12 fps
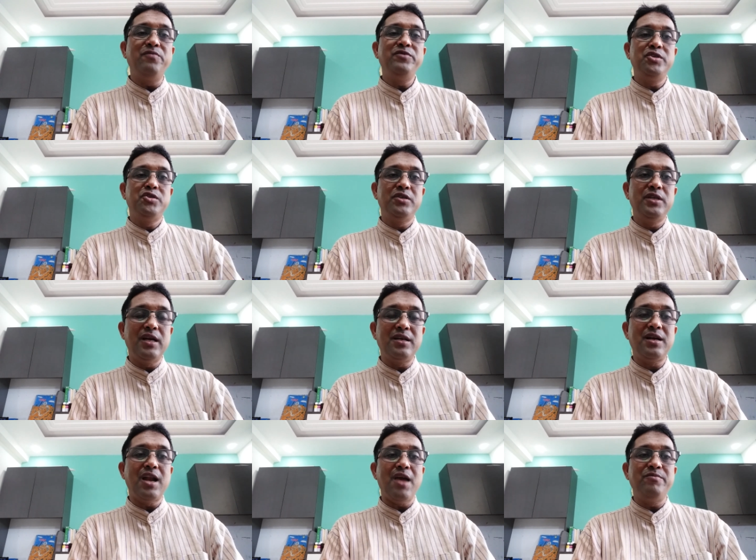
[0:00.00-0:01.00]
the tree
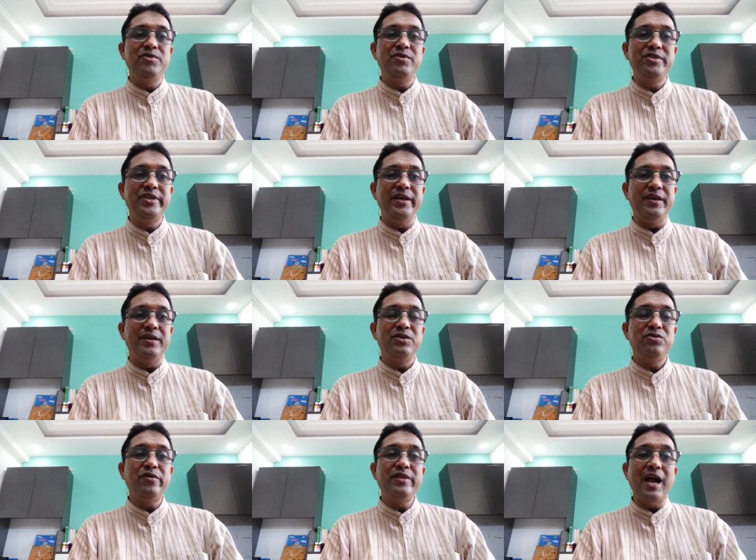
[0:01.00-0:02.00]
and climb the tree.
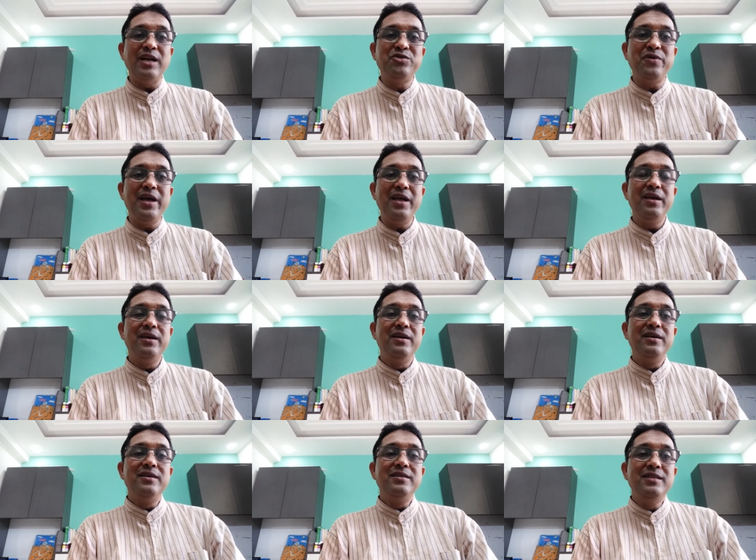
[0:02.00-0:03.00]
So that's why
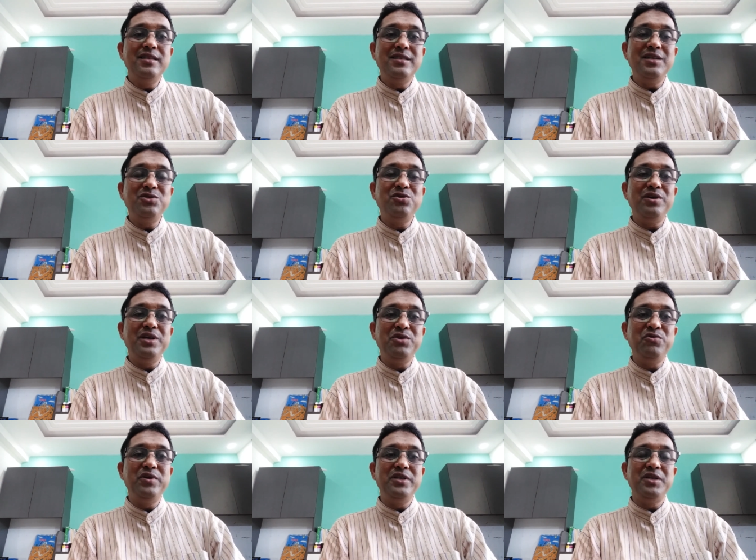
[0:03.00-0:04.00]
this is the
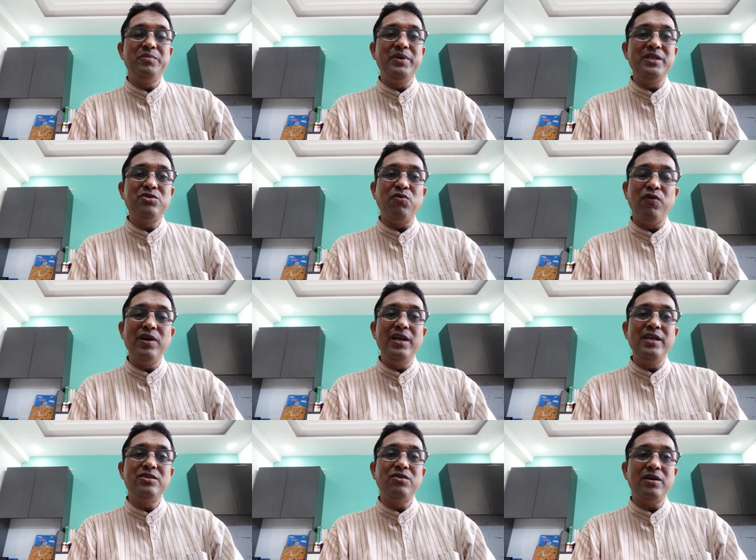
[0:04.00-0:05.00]
equity. Means
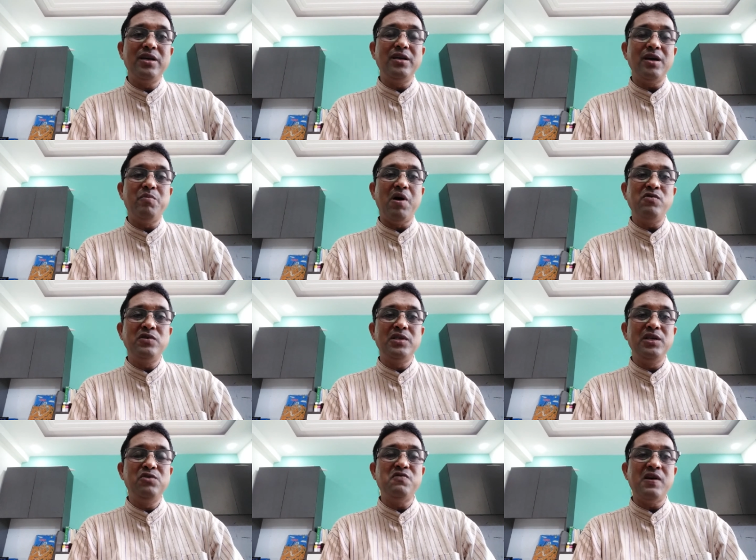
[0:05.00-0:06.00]
only talking about
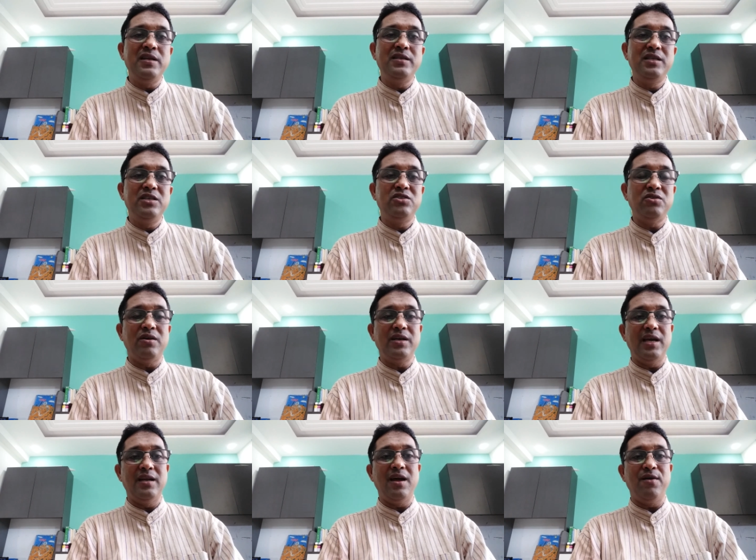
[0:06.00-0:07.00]
equality is not
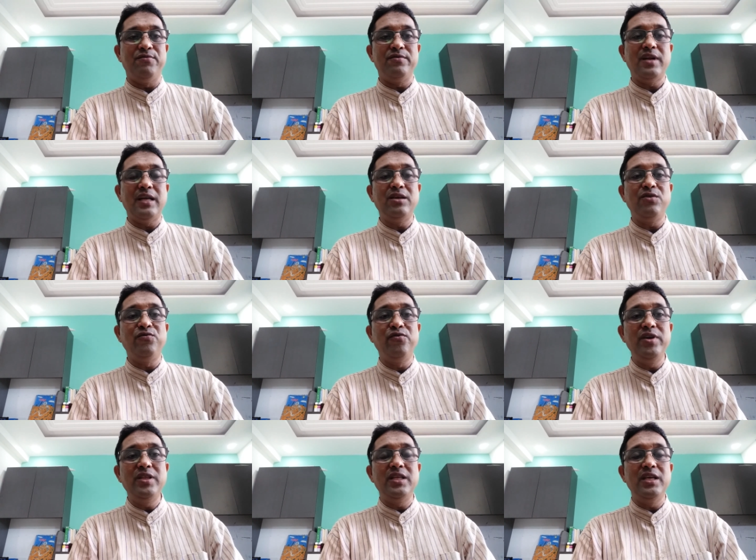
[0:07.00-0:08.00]
enough. Rather,
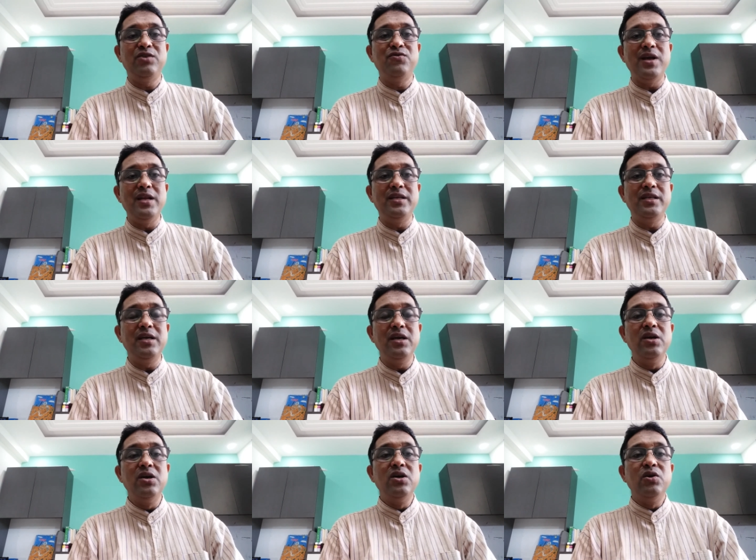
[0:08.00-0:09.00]
with equality,
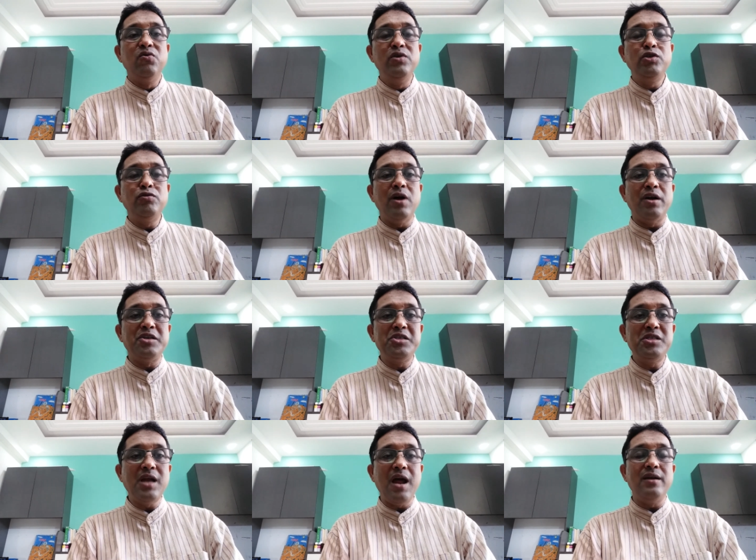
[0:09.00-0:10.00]
we should
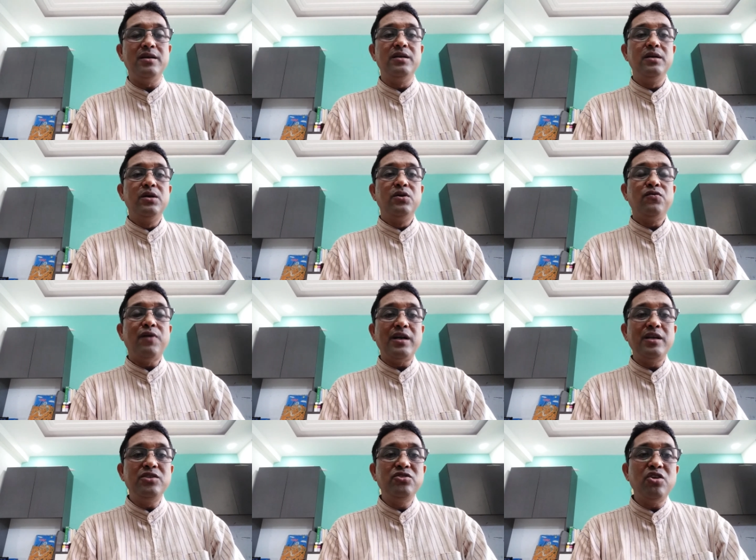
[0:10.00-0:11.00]
understand what
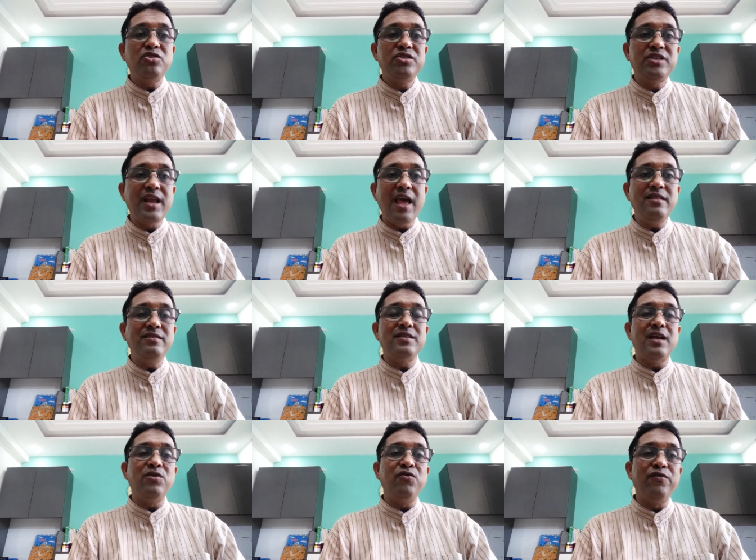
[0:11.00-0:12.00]
is the strengths
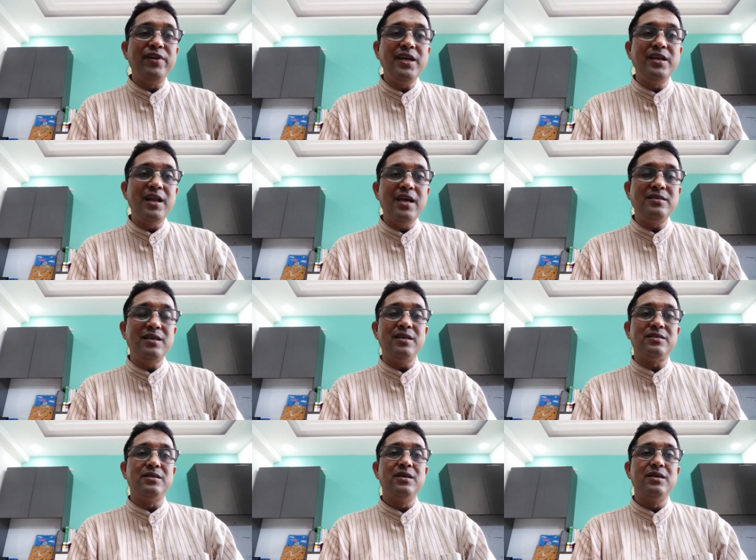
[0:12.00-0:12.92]
and weaknesses